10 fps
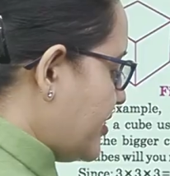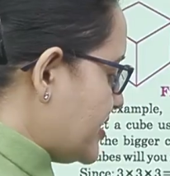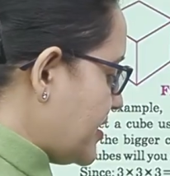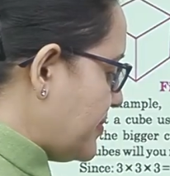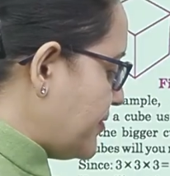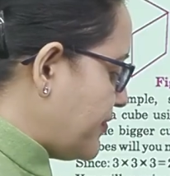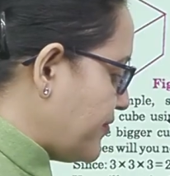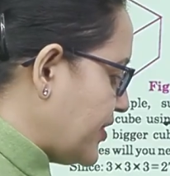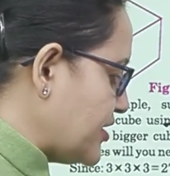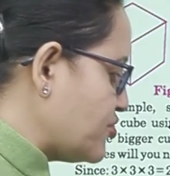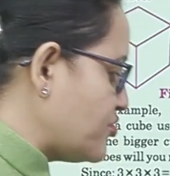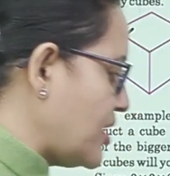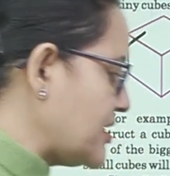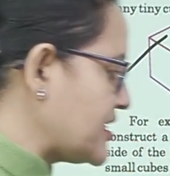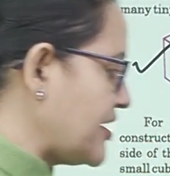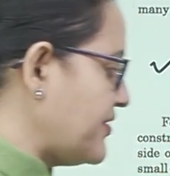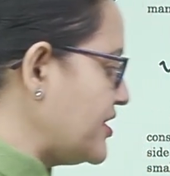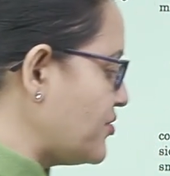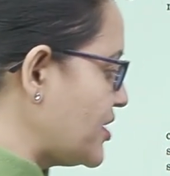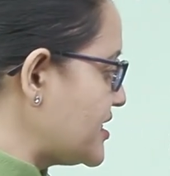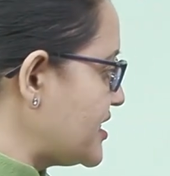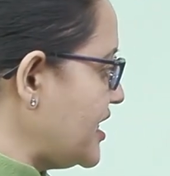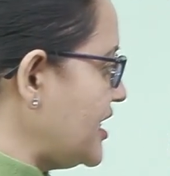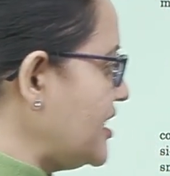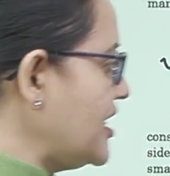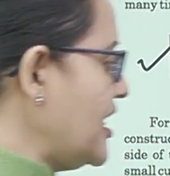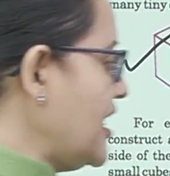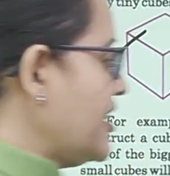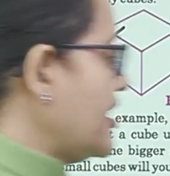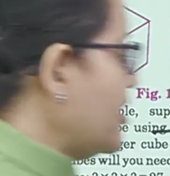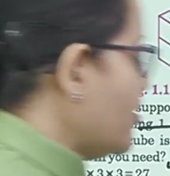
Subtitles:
this number from 1 to 12 is given. You can see the